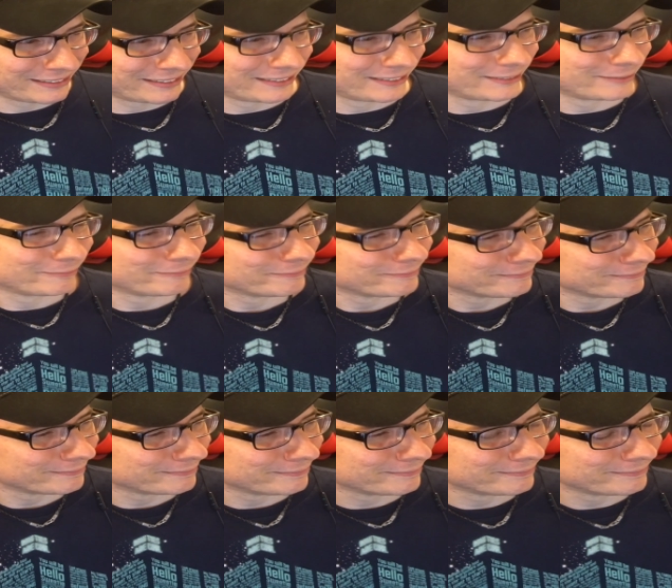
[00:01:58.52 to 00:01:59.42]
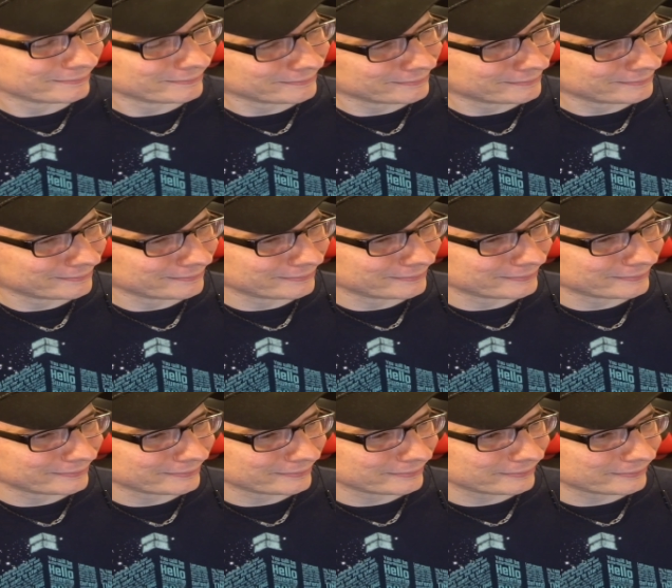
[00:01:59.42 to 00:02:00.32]
The world now
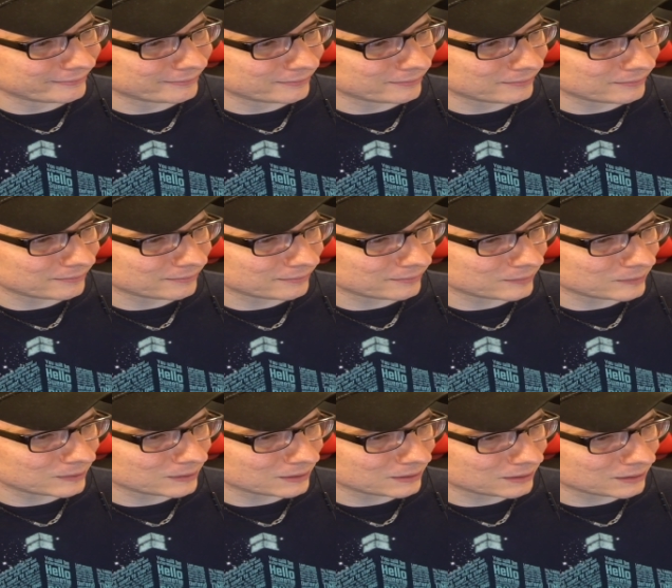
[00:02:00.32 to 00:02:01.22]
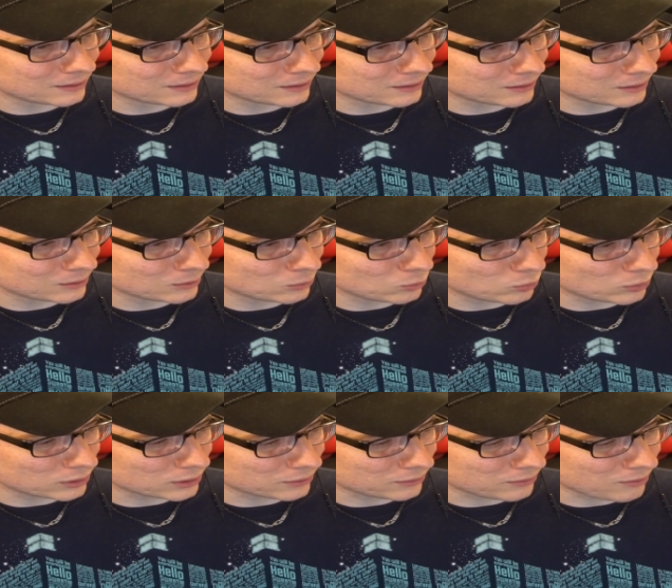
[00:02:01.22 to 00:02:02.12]
runs on video game logic. What's
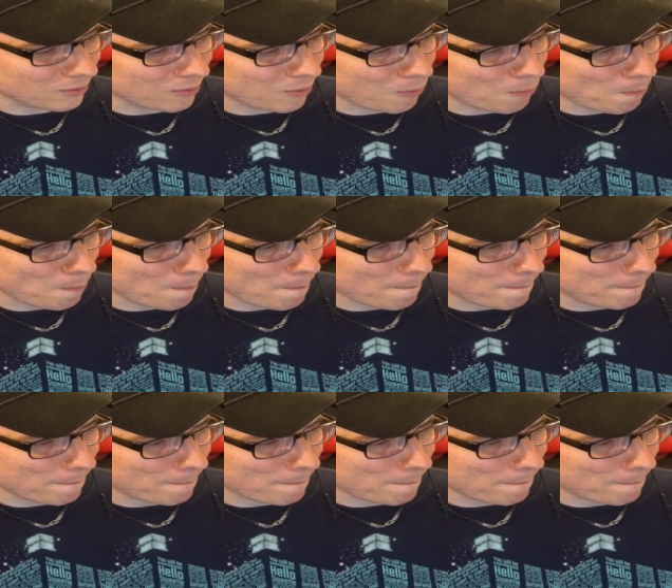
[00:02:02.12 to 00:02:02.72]
the first thing you